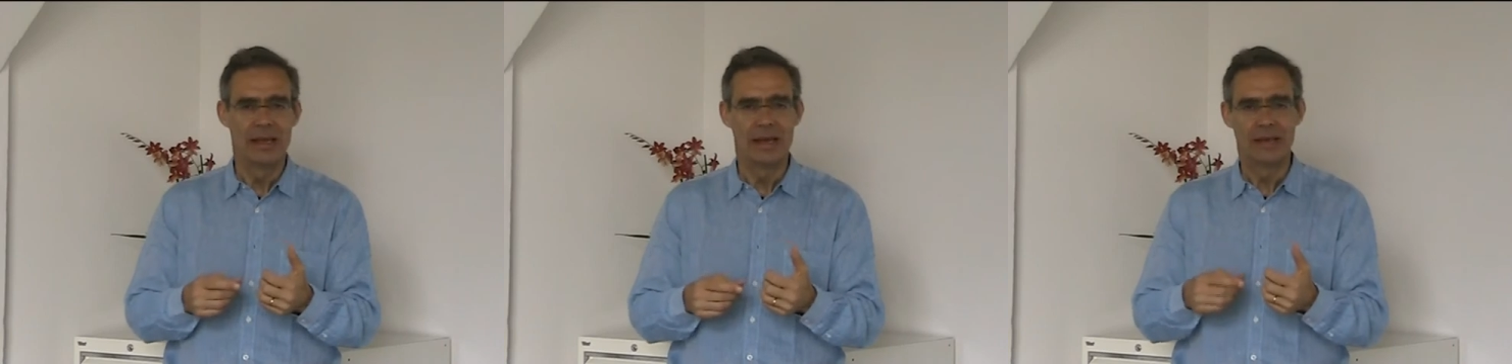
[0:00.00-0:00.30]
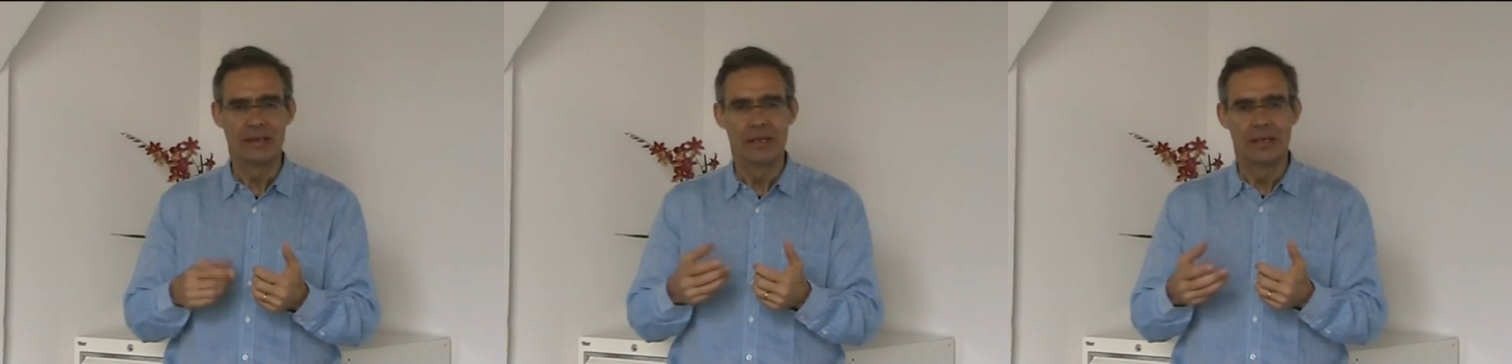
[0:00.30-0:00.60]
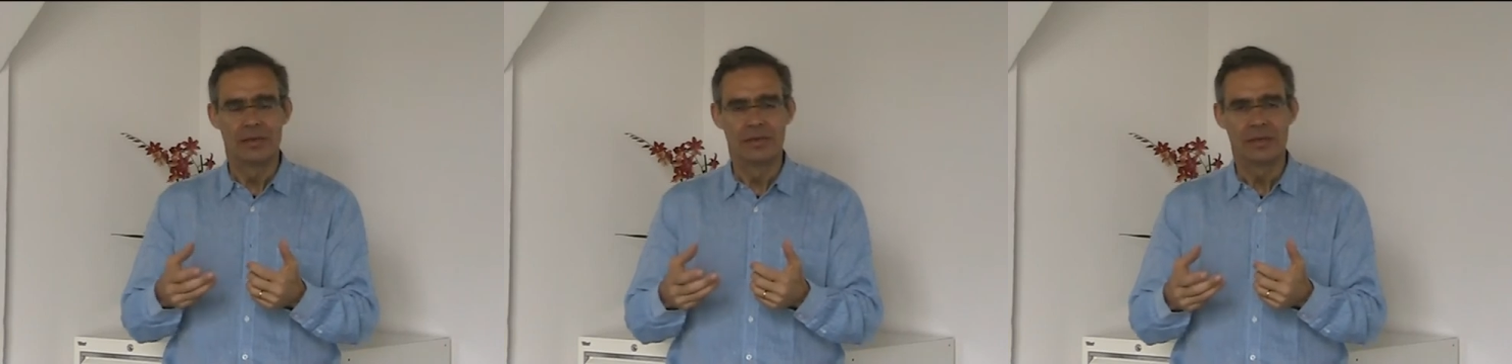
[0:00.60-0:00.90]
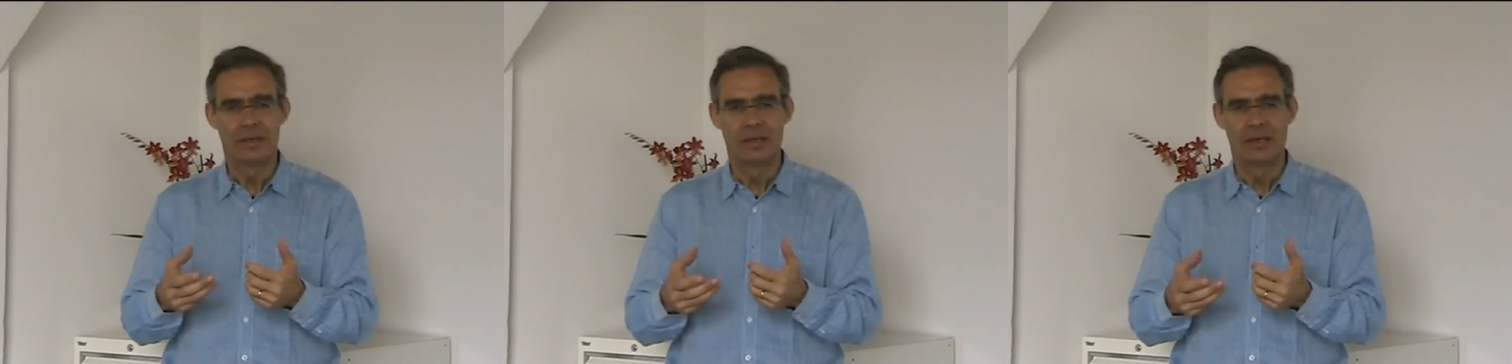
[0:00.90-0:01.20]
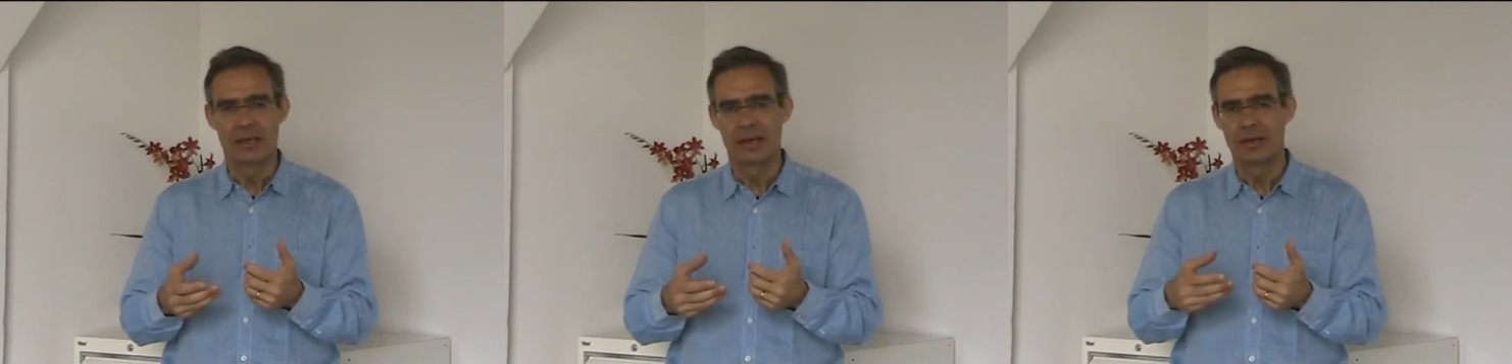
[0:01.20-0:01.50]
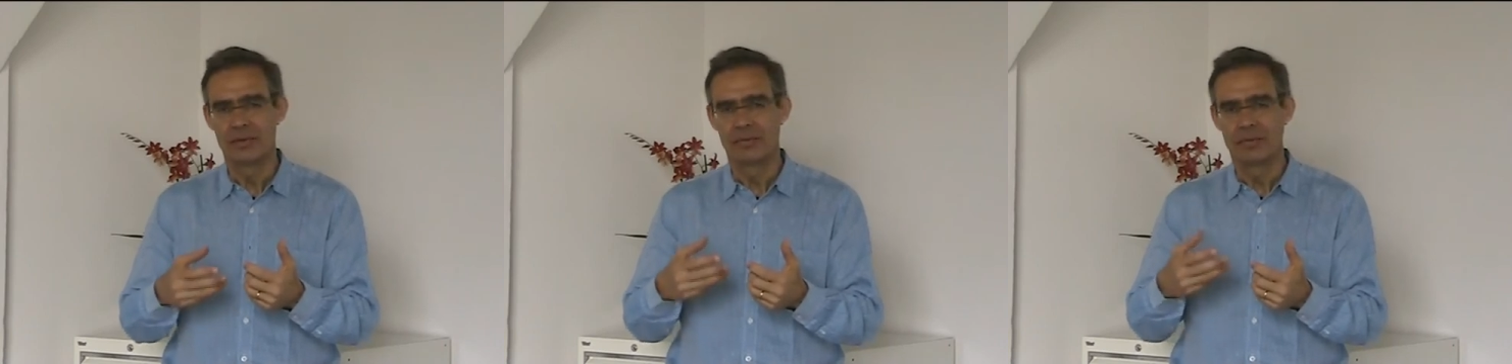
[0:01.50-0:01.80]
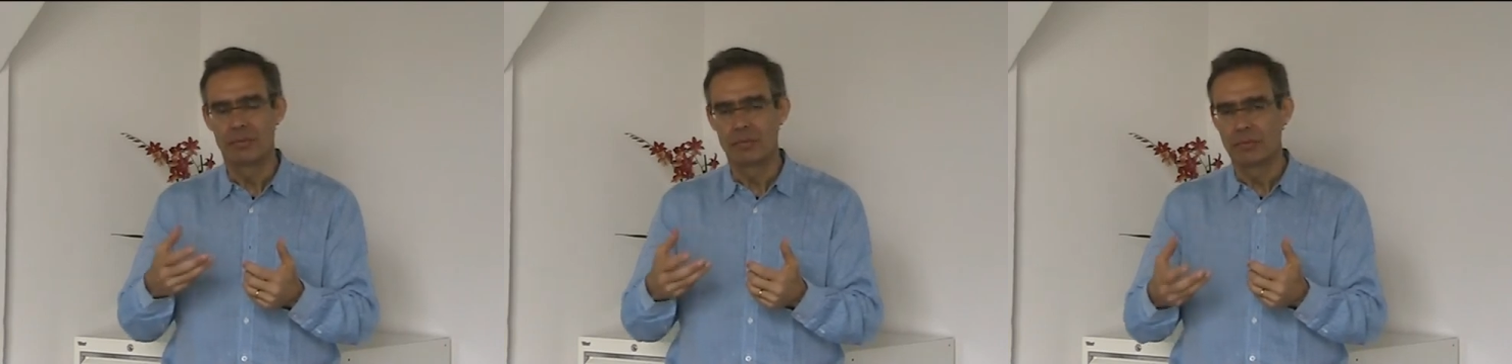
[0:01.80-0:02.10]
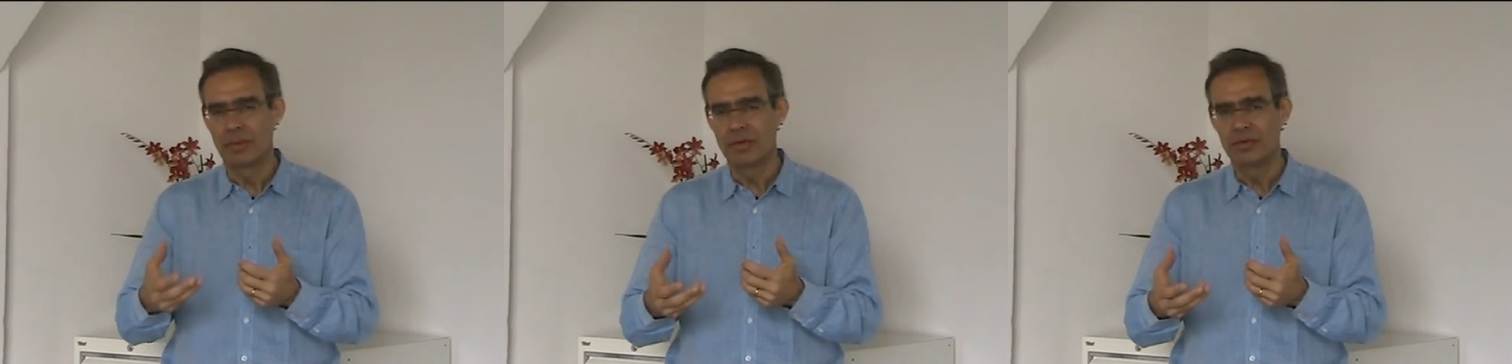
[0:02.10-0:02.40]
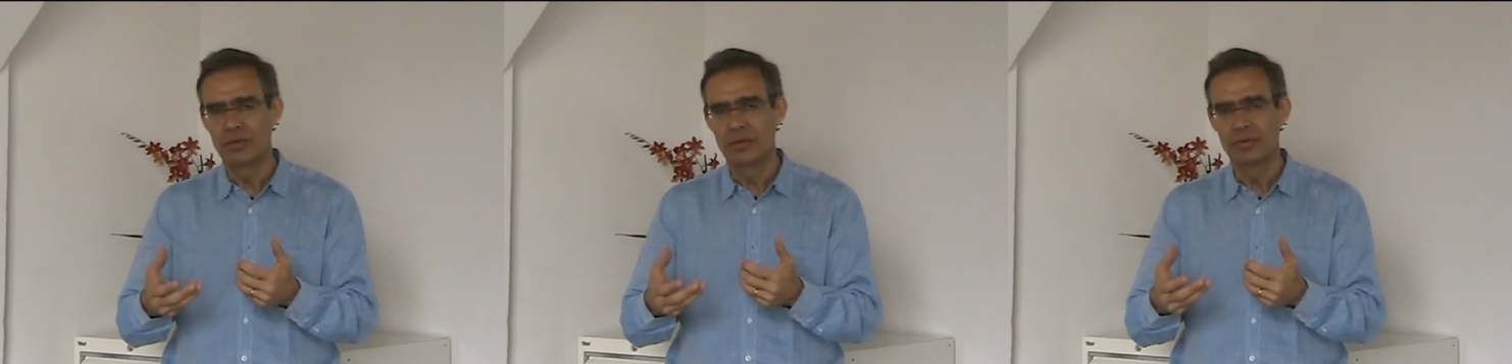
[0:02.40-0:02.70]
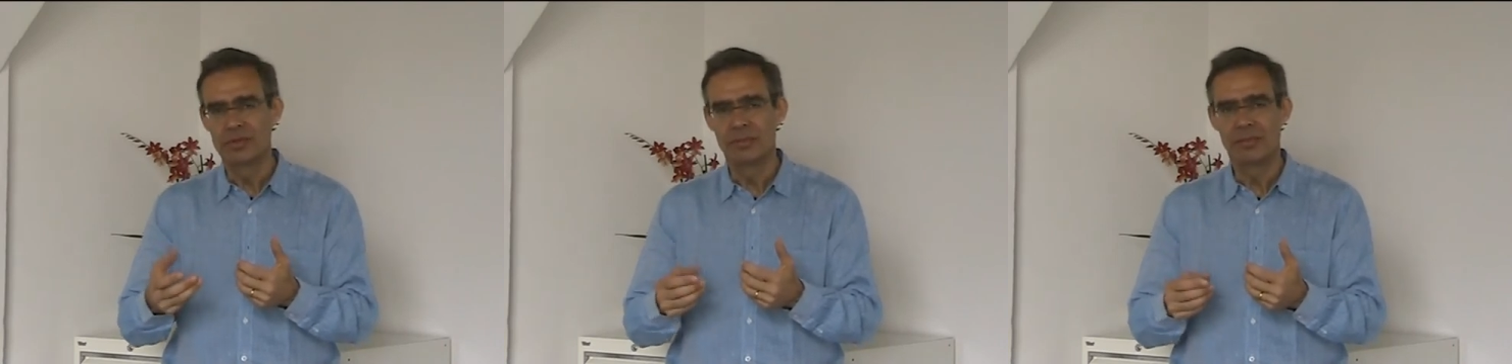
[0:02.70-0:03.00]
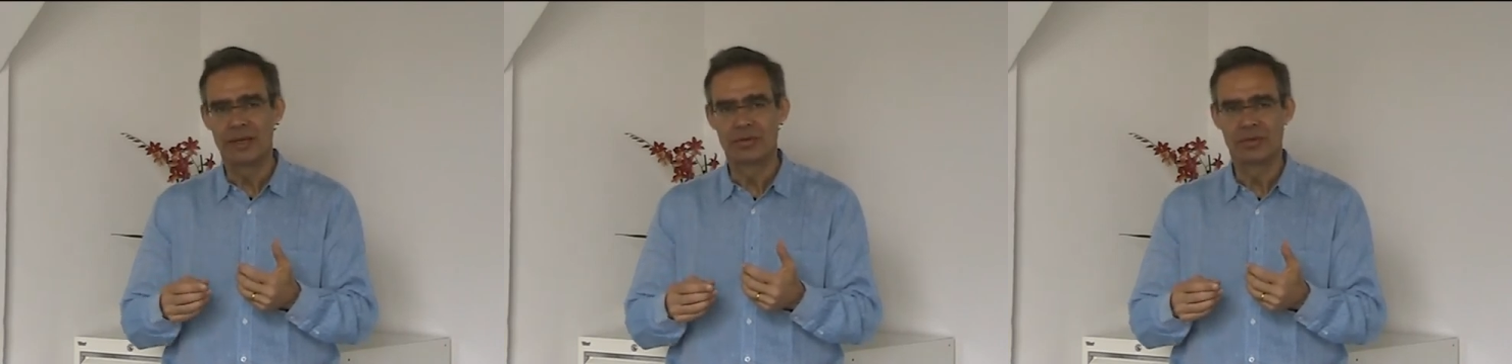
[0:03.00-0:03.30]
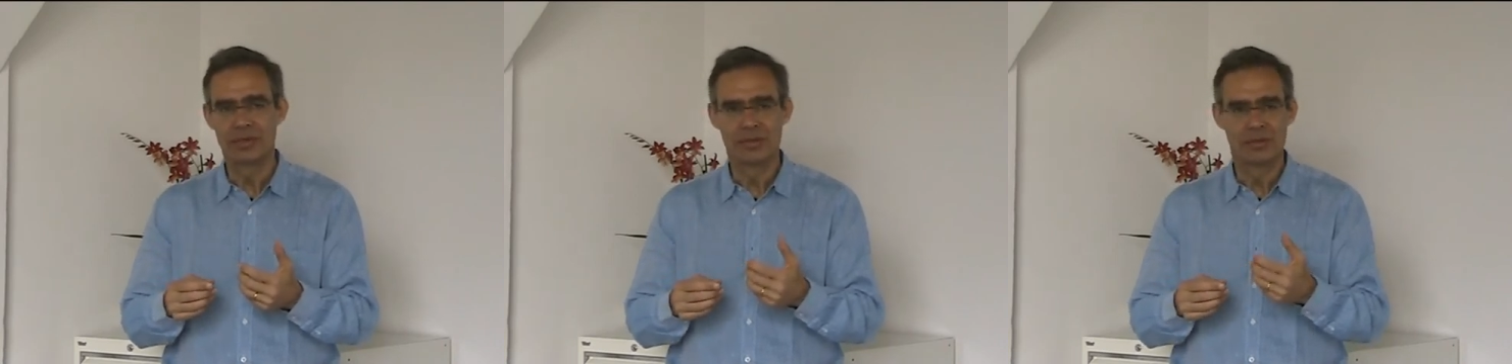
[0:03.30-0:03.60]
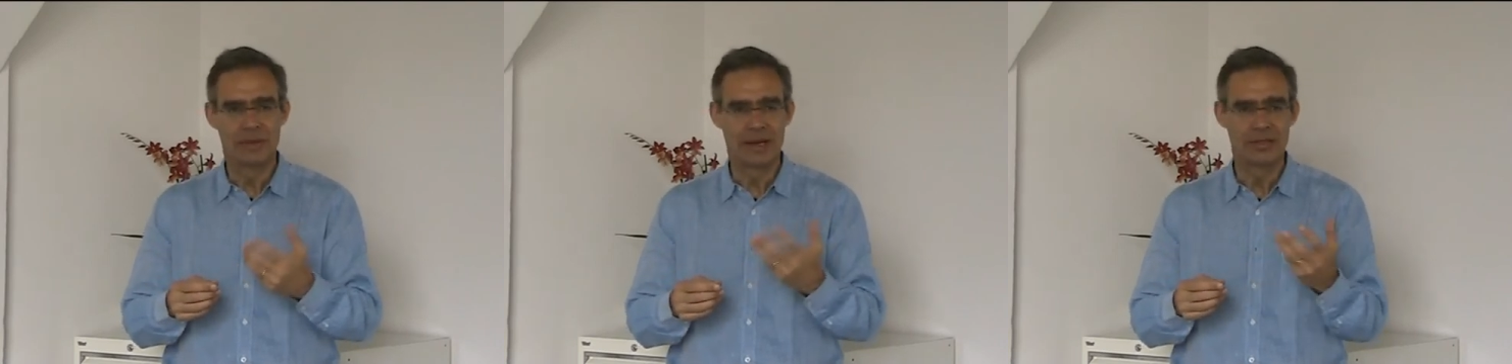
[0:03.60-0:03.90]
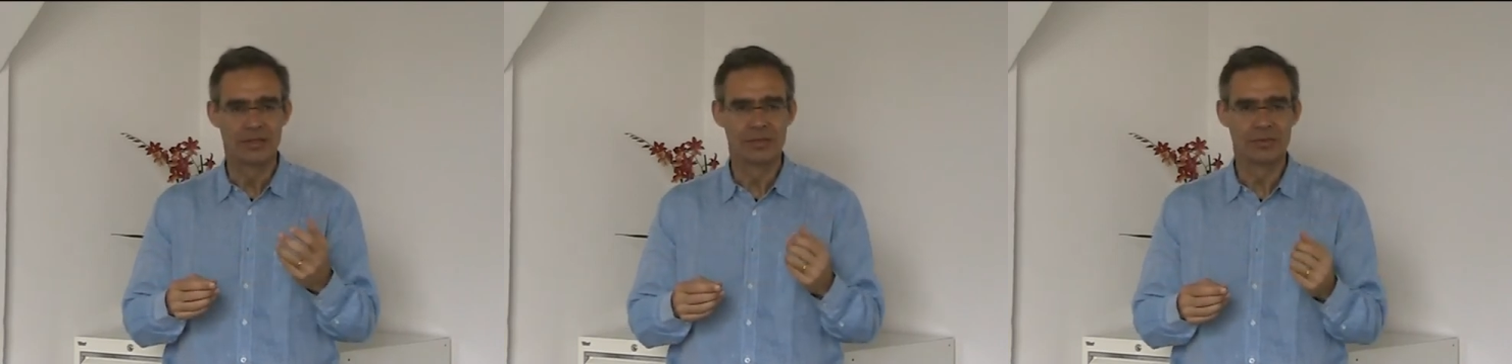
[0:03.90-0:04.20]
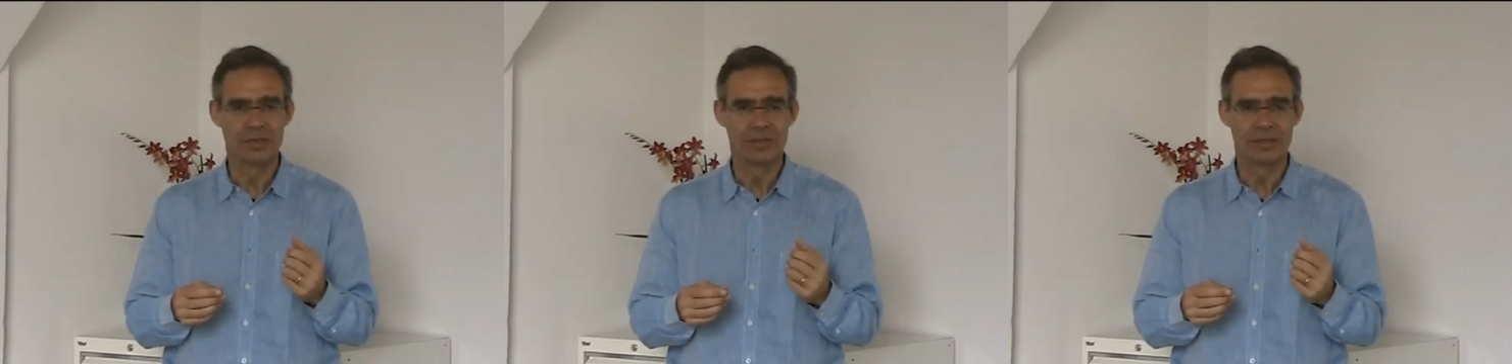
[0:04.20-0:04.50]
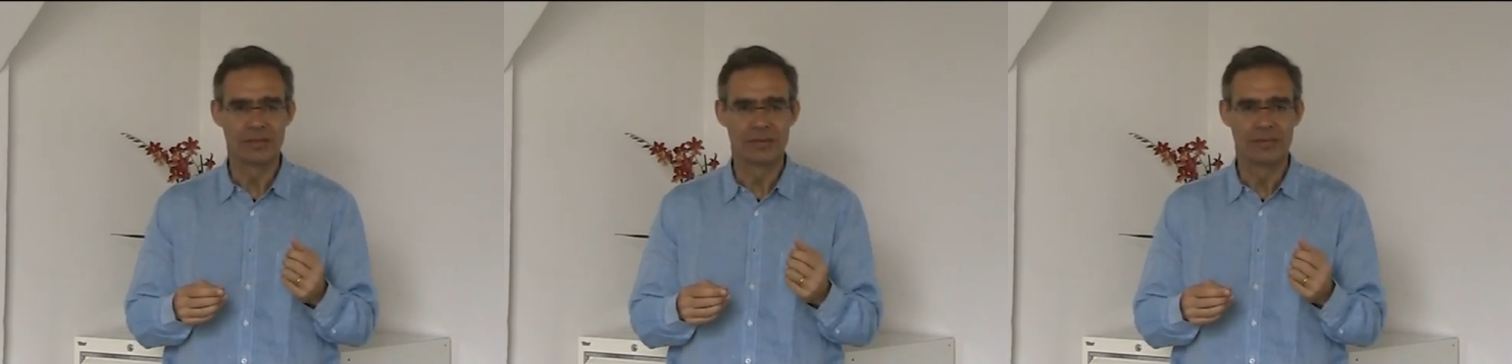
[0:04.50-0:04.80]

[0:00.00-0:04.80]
and you can kind of introduce a metric to manage your risk.